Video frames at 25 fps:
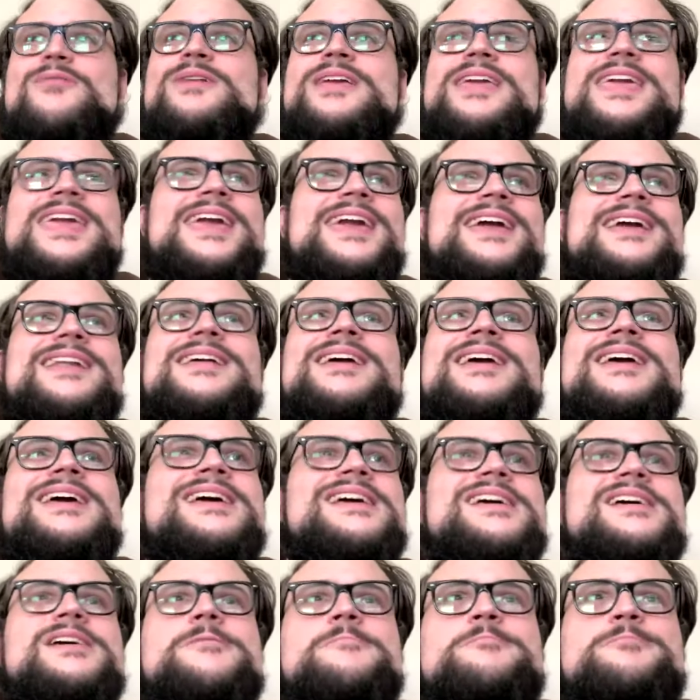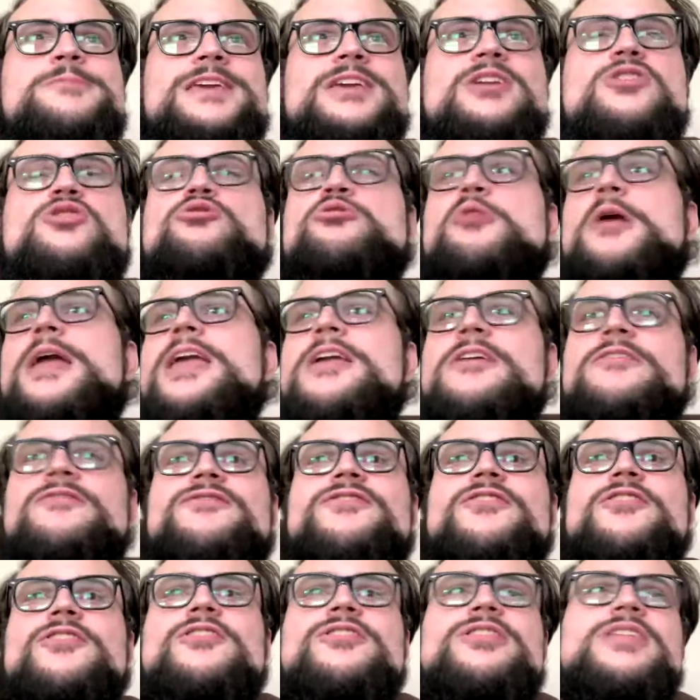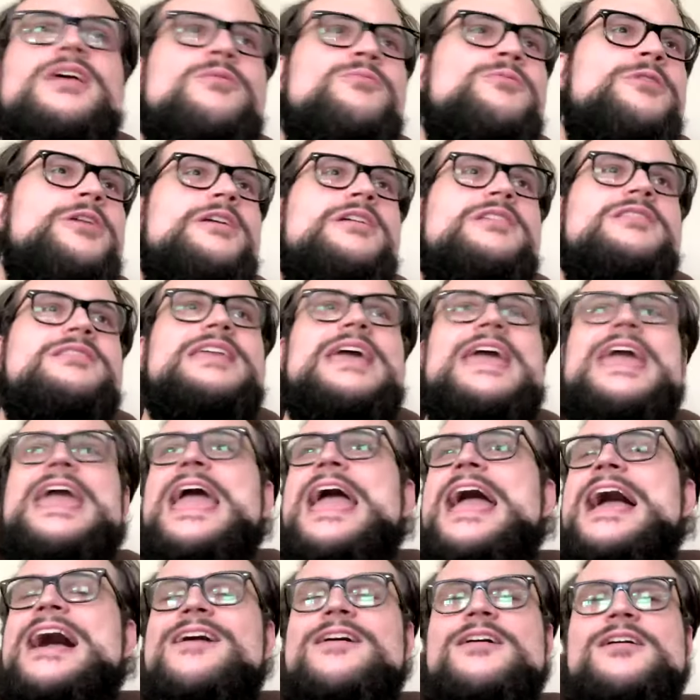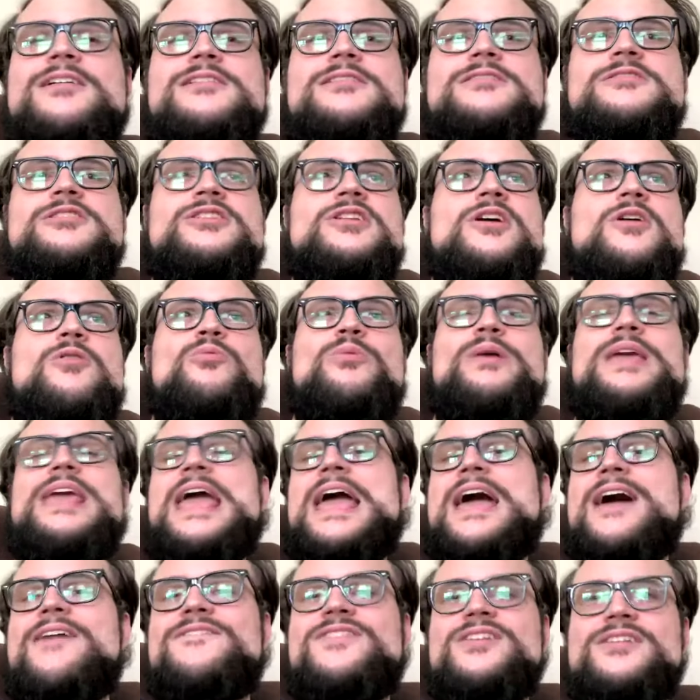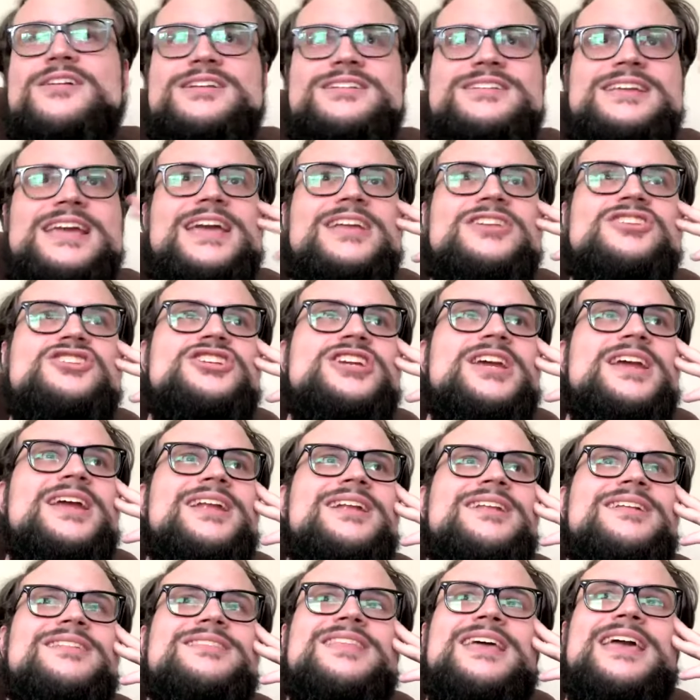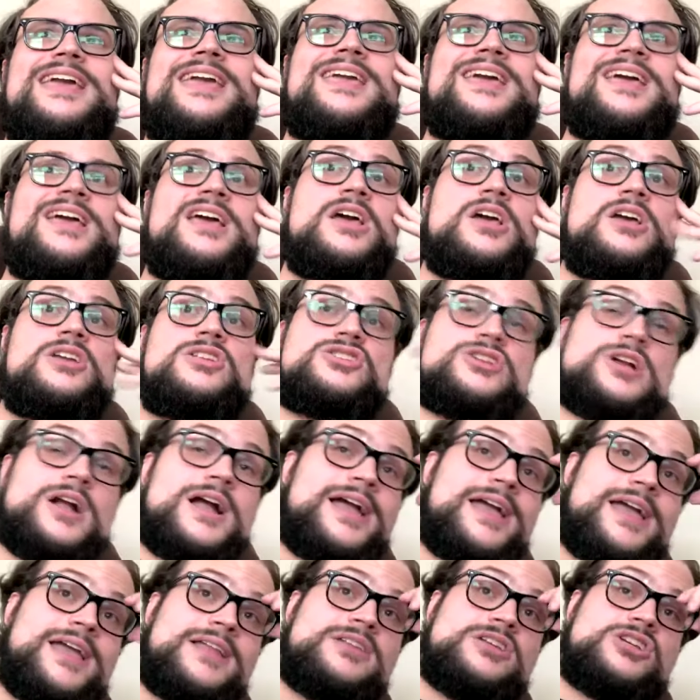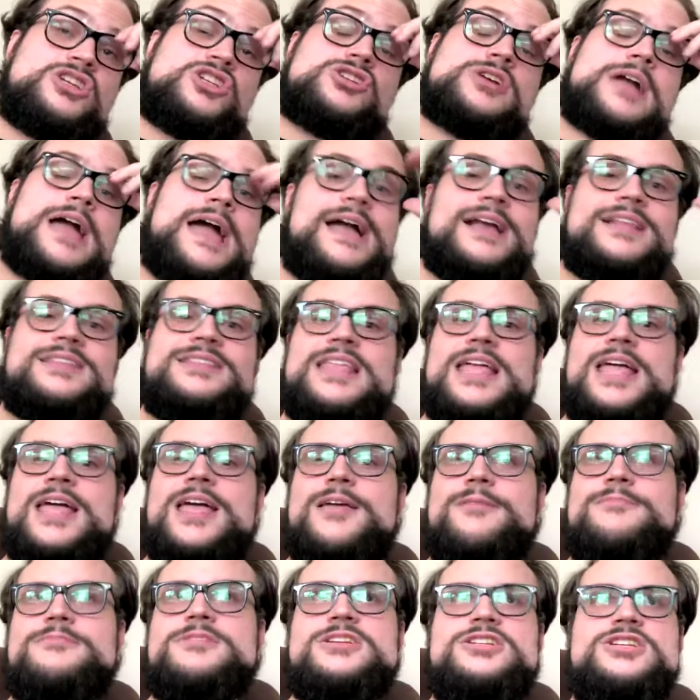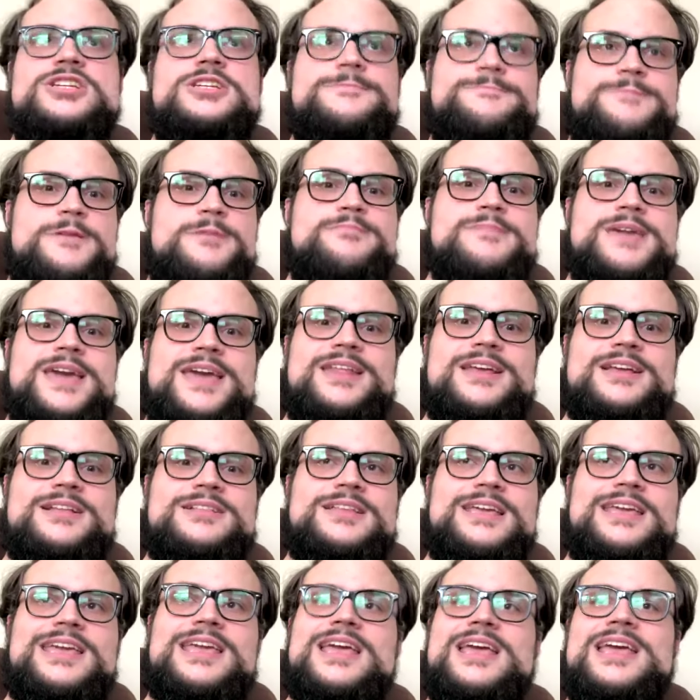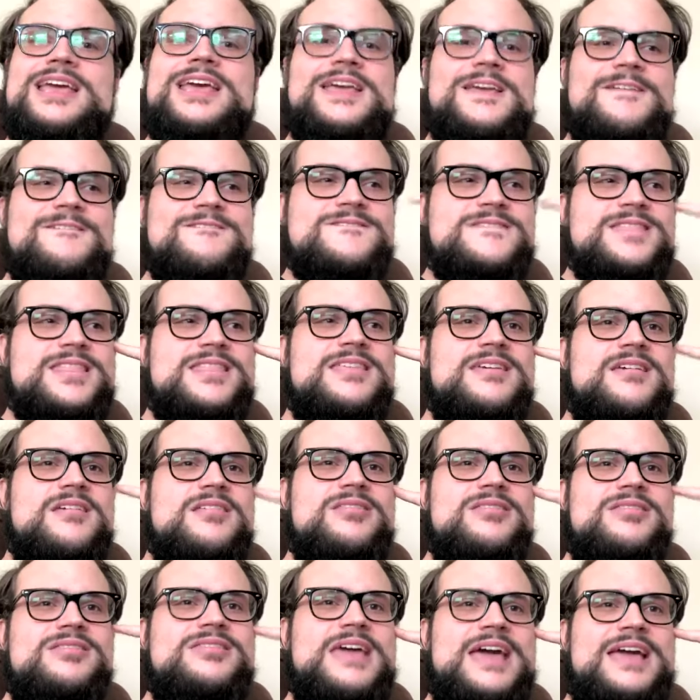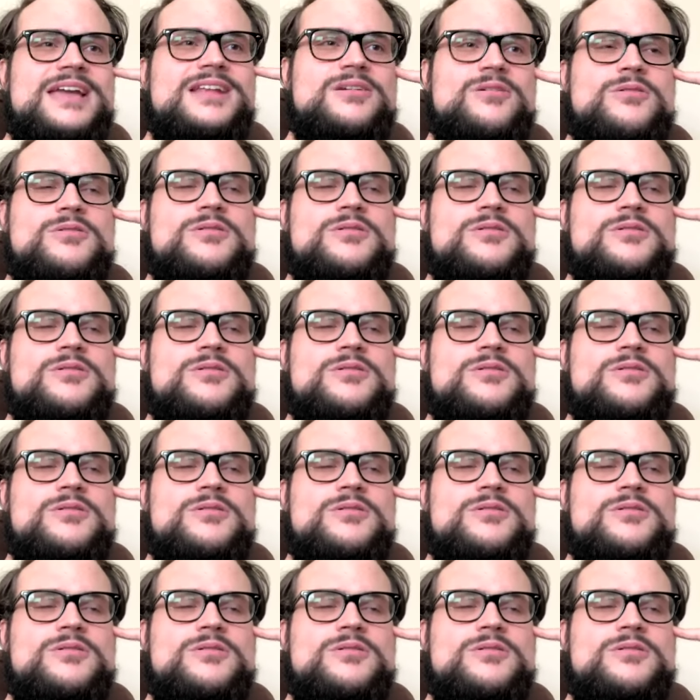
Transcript: We can't be grateful that we they have uh, you know we have their attention and like try and distract them to just be manic like th- that